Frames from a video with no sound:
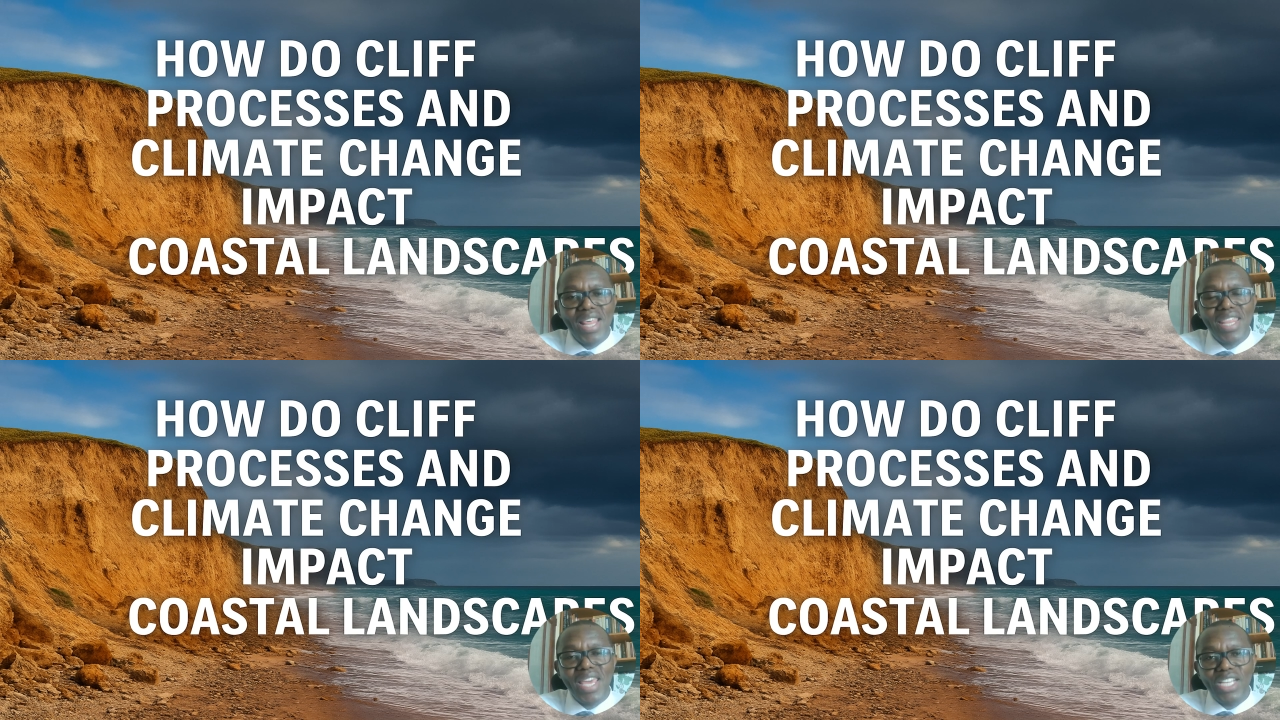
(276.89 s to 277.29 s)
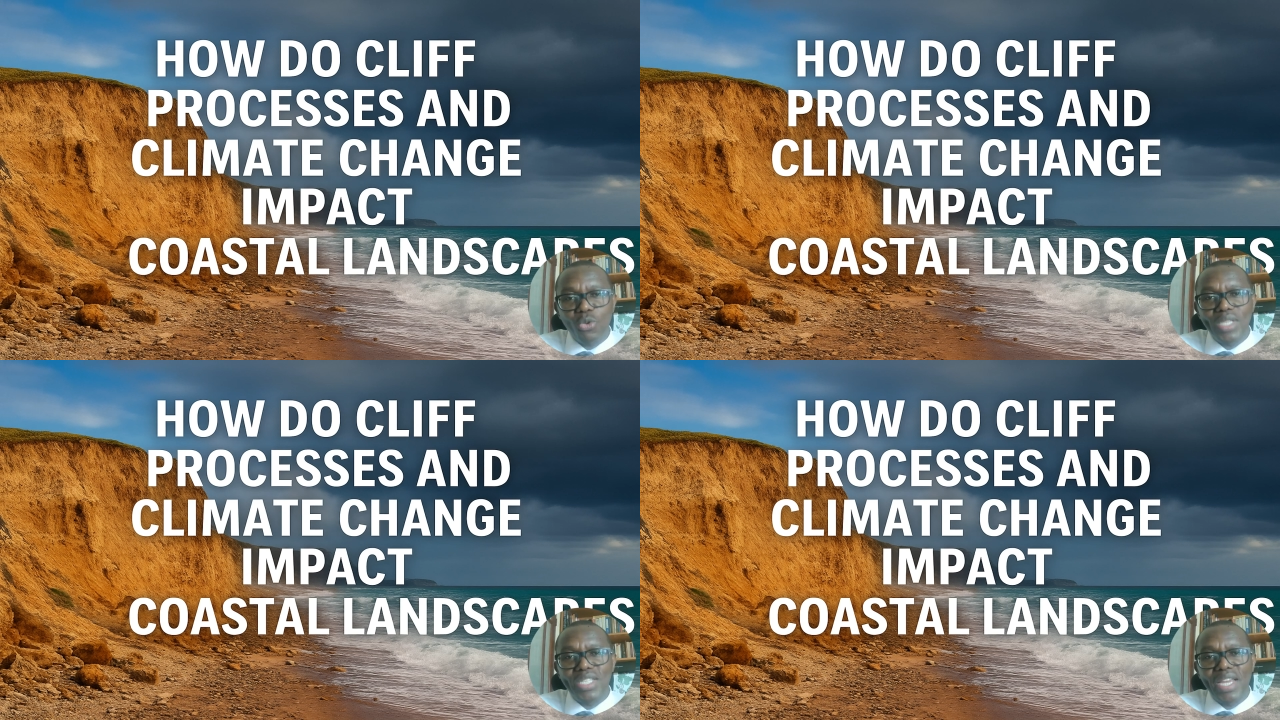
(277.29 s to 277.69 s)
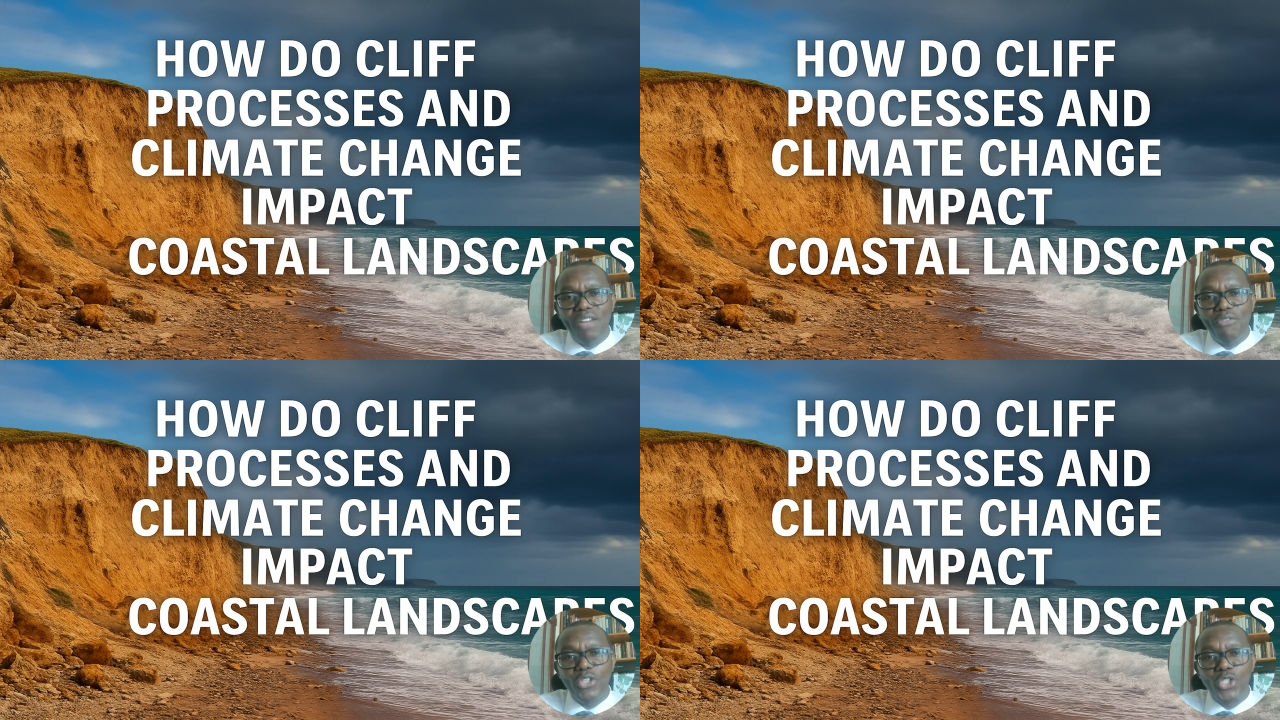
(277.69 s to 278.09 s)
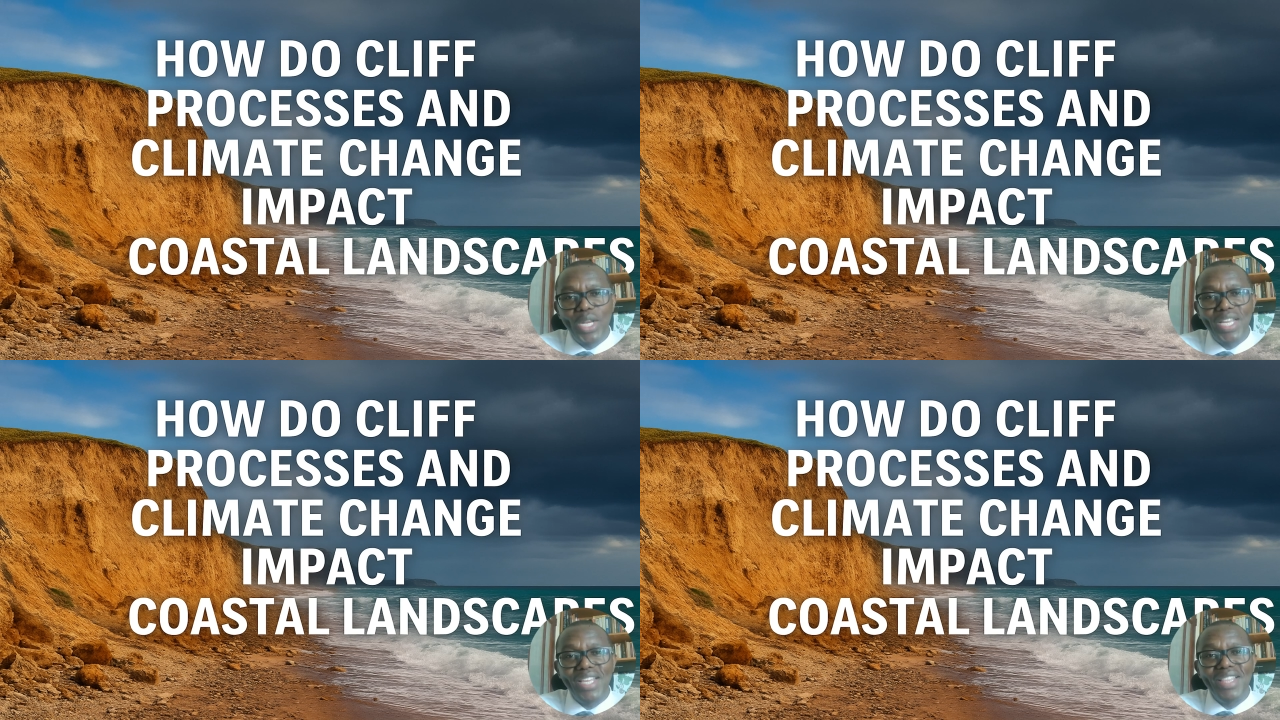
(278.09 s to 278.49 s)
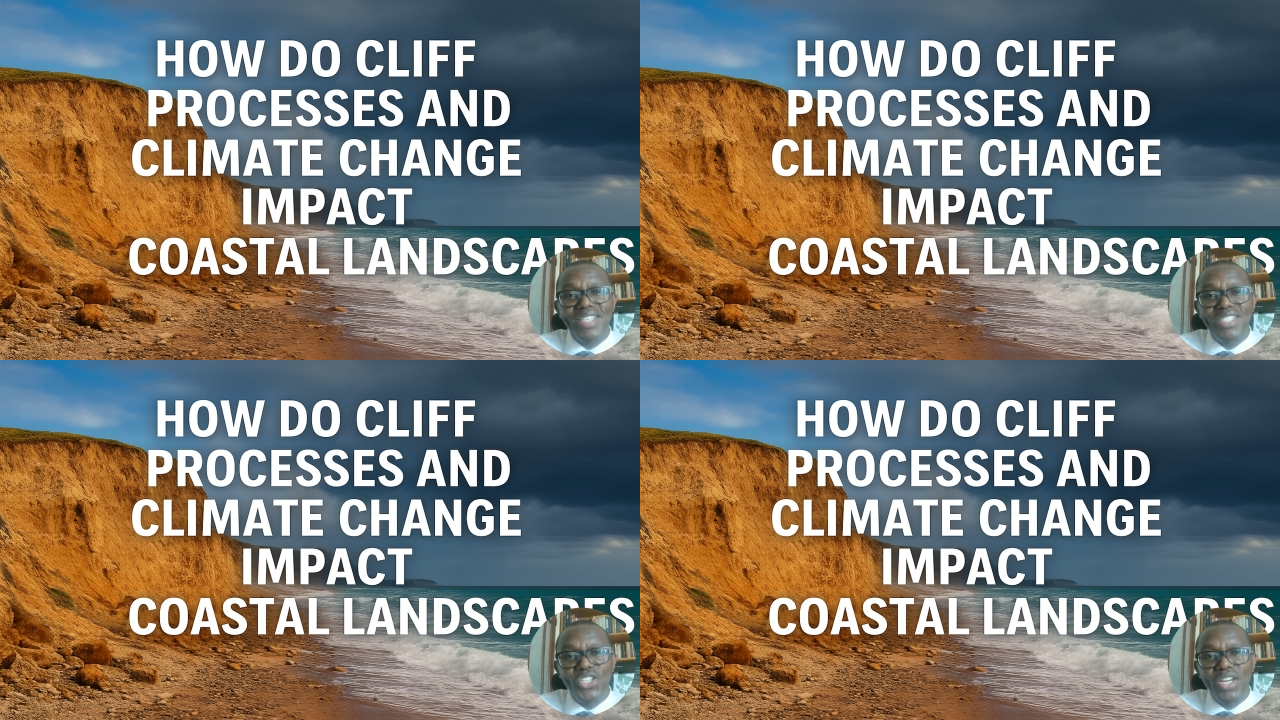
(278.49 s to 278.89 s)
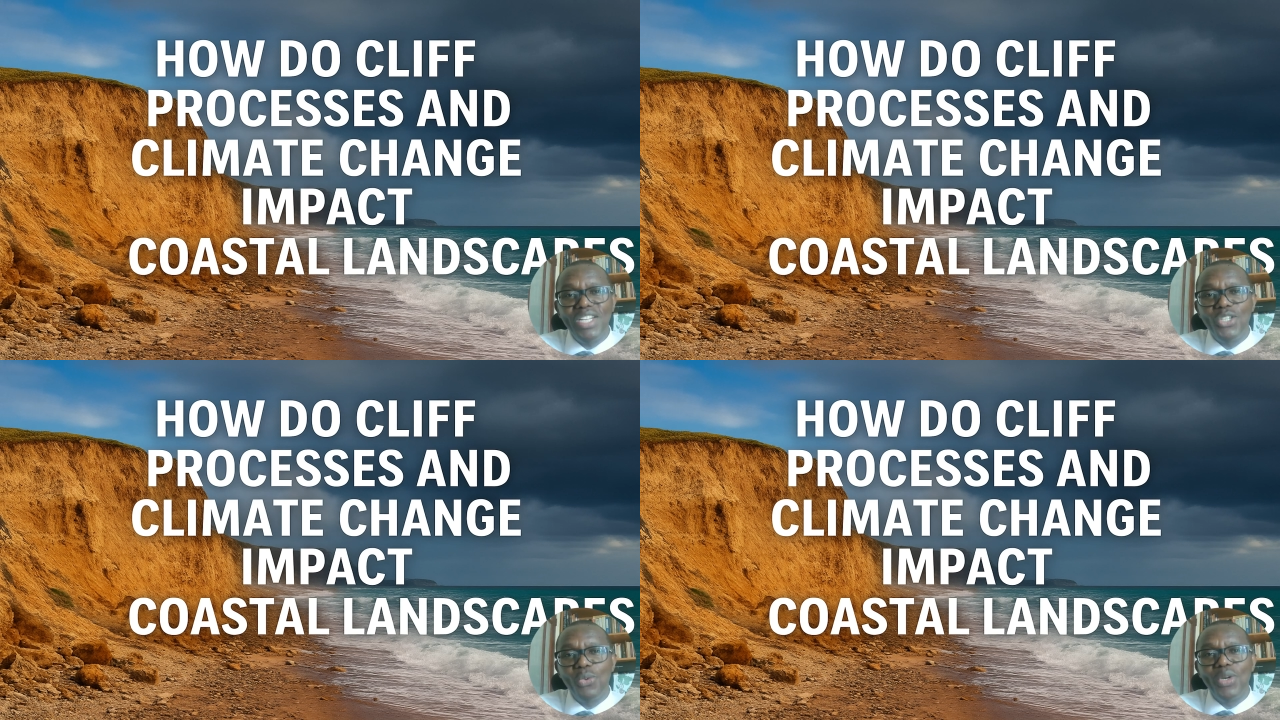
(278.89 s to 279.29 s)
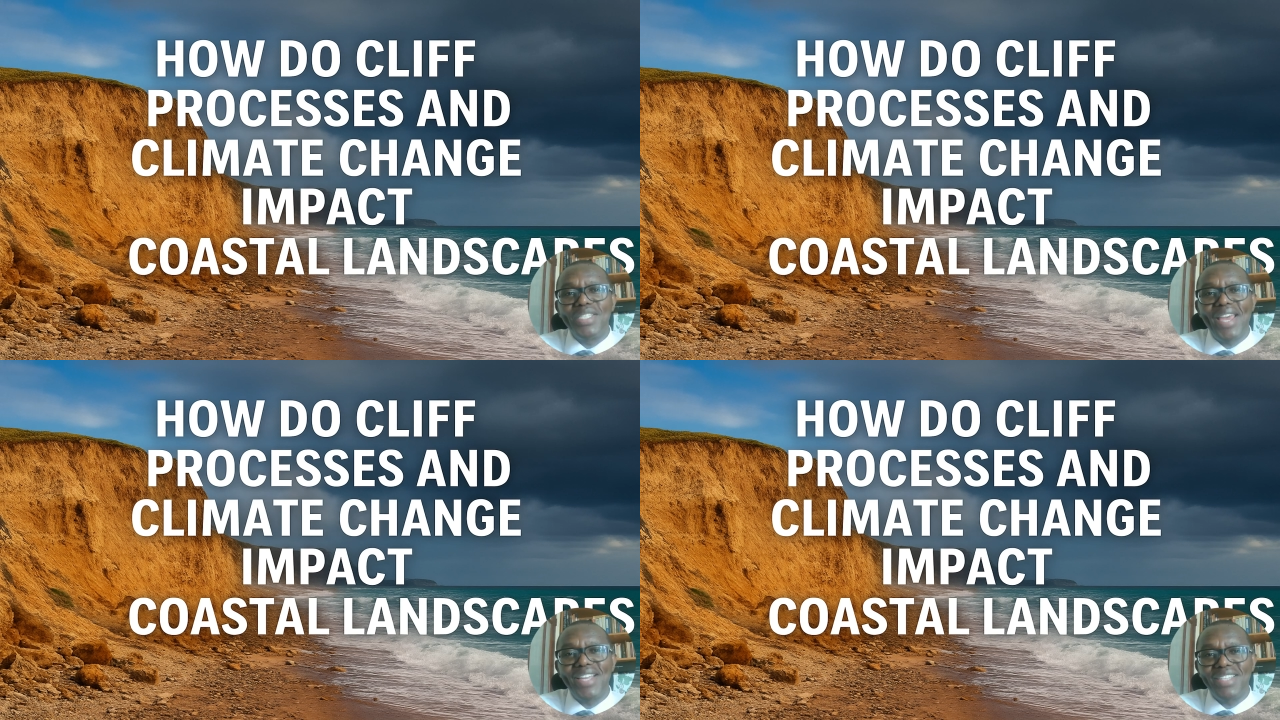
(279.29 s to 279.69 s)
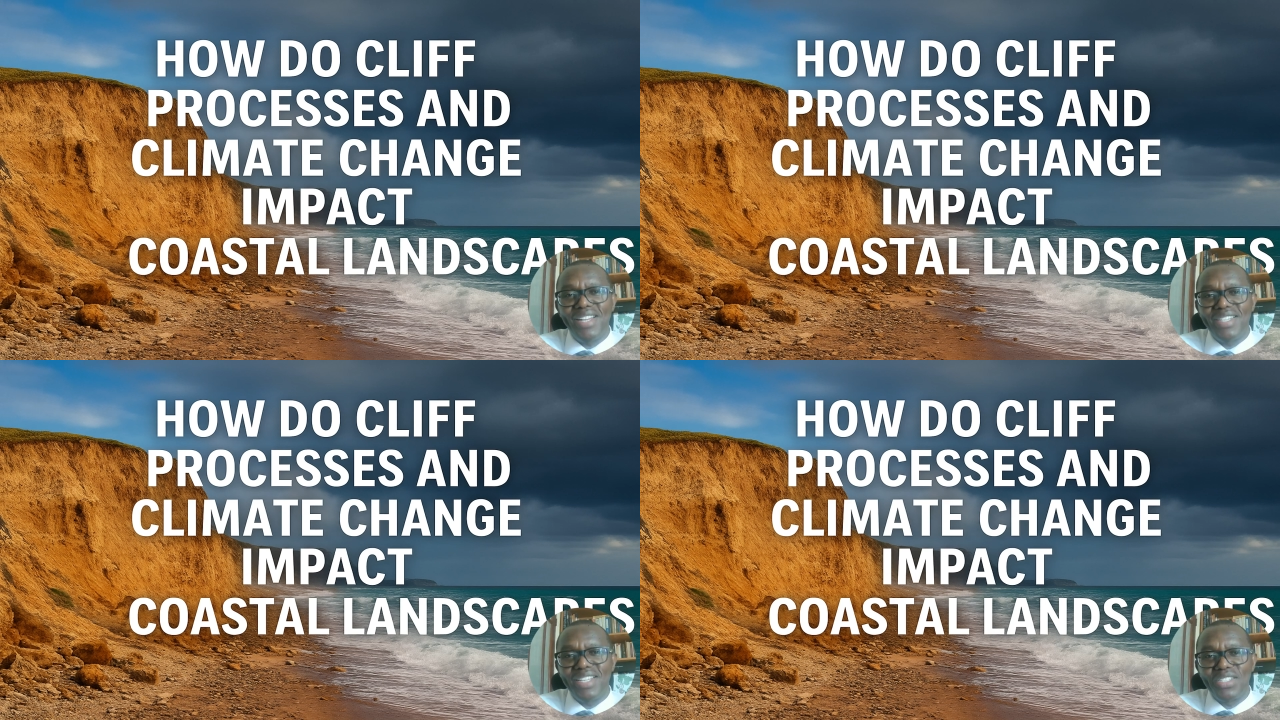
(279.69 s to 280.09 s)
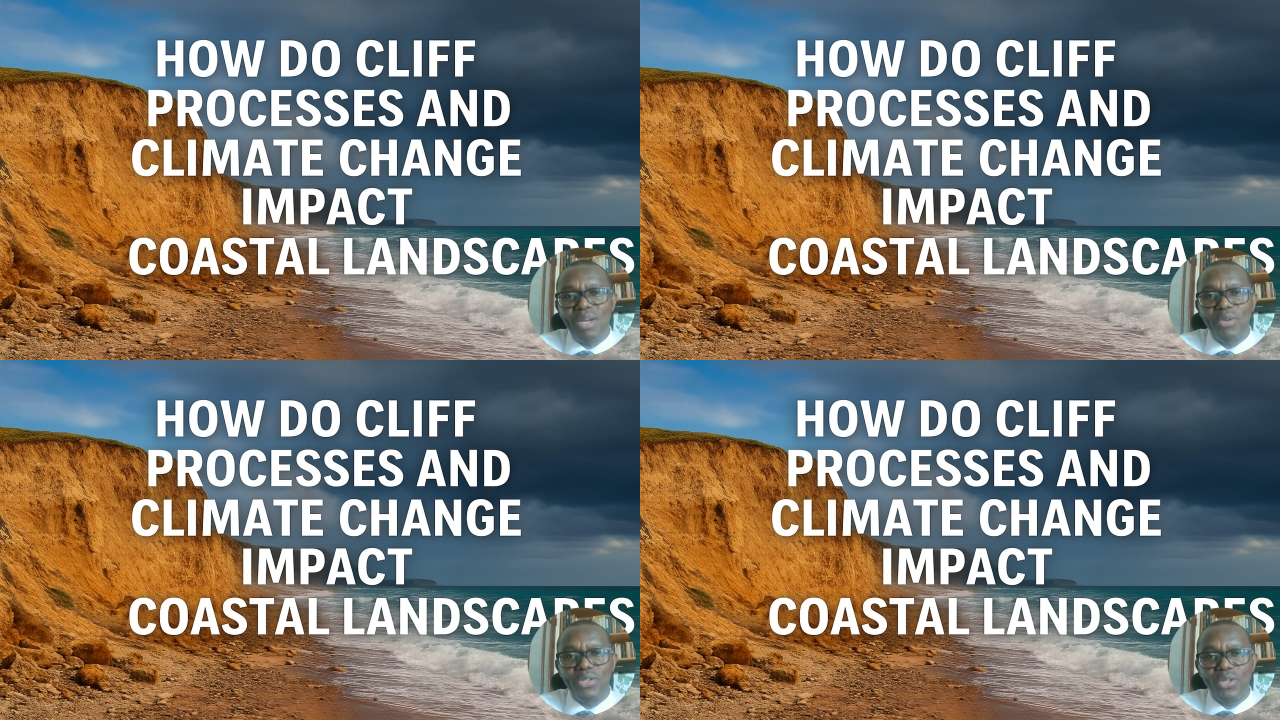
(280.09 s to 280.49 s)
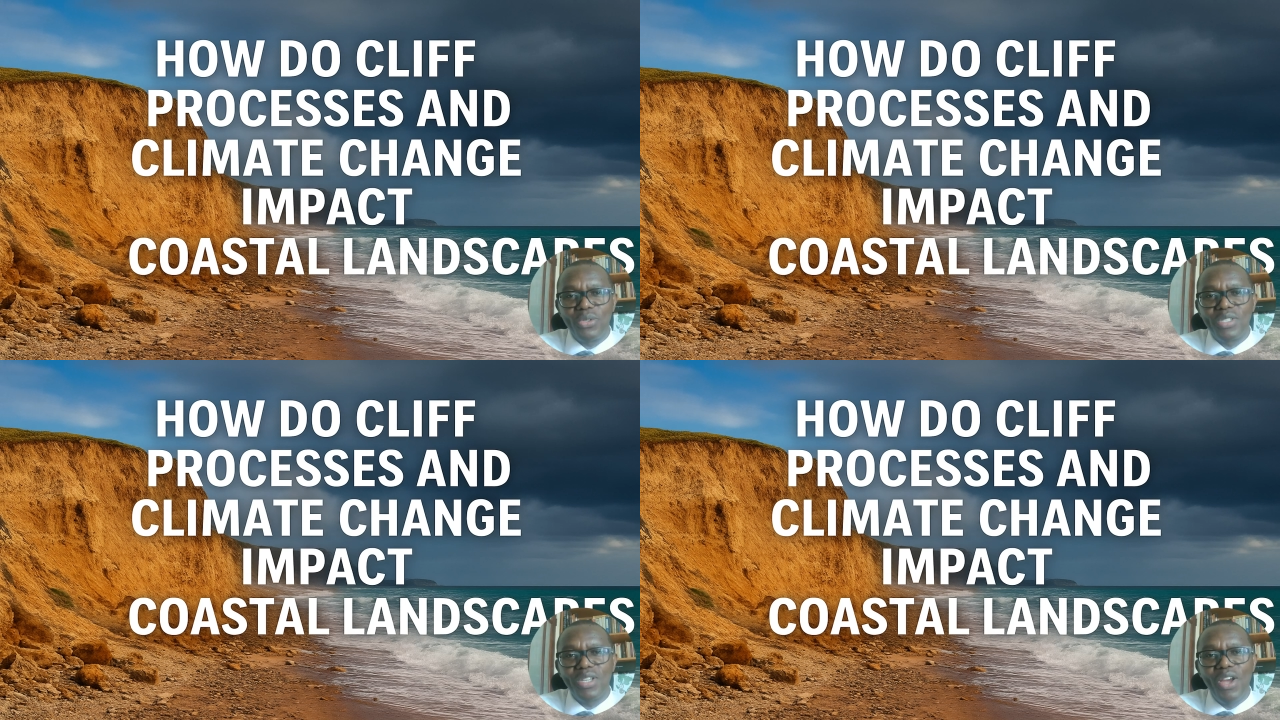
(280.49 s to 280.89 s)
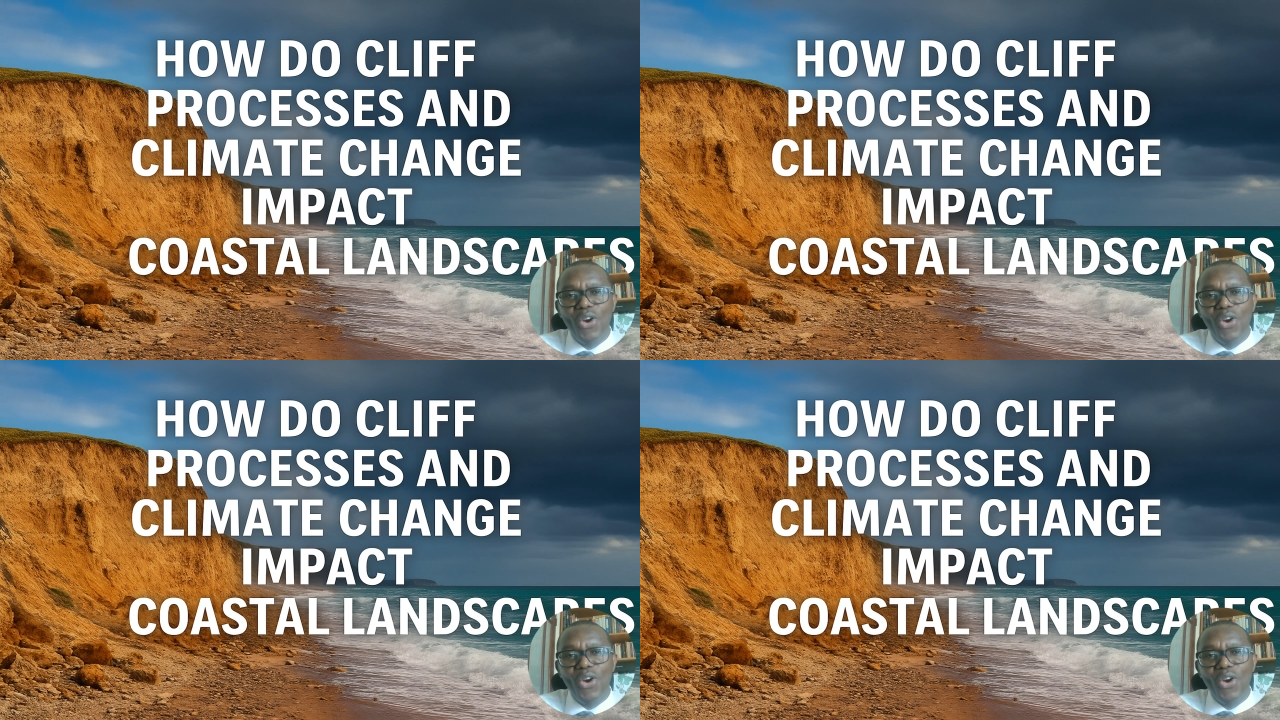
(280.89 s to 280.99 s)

Thanks once again for joining in this journey towards excellent exam results.